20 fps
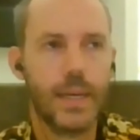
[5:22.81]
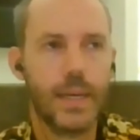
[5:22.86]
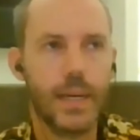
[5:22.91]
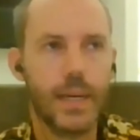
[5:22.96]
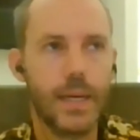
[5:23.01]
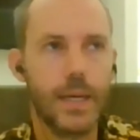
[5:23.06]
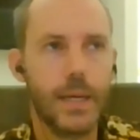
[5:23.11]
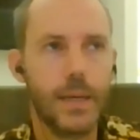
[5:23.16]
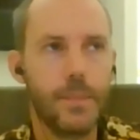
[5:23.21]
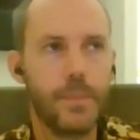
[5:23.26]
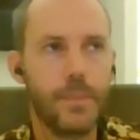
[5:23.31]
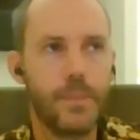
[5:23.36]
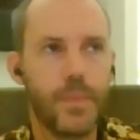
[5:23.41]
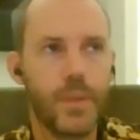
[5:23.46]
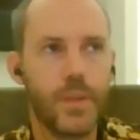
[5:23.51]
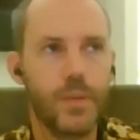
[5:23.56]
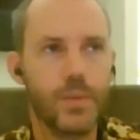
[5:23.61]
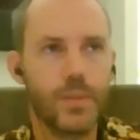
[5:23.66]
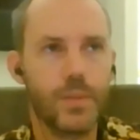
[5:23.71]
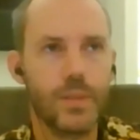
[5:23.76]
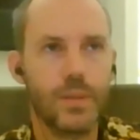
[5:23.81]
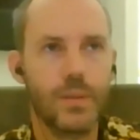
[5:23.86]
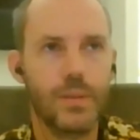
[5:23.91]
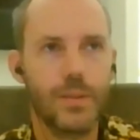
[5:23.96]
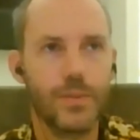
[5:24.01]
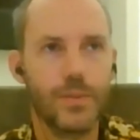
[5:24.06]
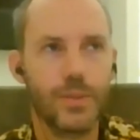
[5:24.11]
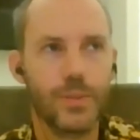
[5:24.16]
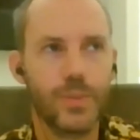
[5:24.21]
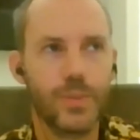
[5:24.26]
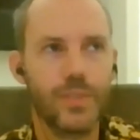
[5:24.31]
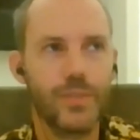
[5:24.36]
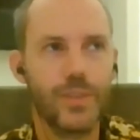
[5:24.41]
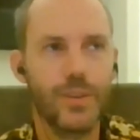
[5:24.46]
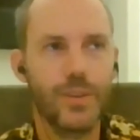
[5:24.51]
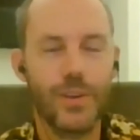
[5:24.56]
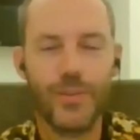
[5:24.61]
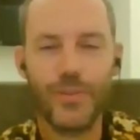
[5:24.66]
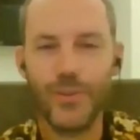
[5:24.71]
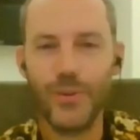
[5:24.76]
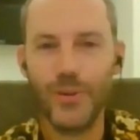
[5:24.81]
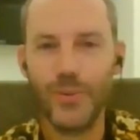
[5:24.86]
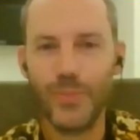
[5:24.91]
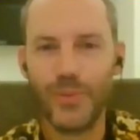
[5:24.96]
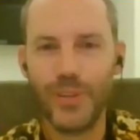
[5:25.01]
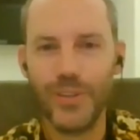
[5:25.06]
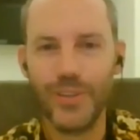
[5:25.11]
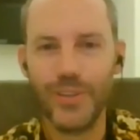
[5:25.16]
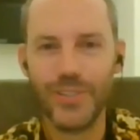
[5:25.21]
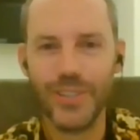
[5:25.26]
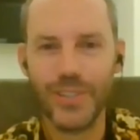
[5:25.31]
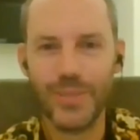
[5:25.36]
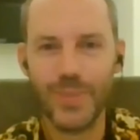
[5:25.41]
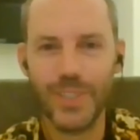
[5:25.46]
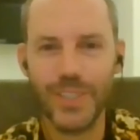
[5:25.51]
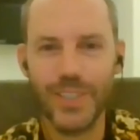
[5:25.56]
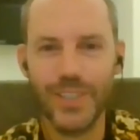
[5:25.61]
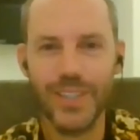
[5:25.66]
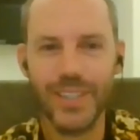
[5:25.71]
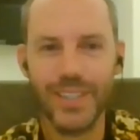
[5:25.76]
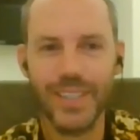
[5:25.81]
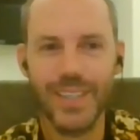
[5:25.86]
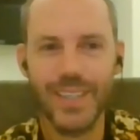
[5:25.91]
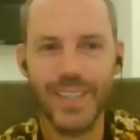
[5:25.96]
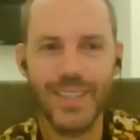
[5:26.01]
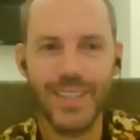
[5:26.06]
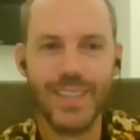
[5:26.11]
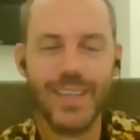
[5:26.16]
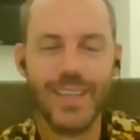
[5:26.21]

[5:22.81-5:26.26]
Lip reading: There was a bit of a thought process behind that.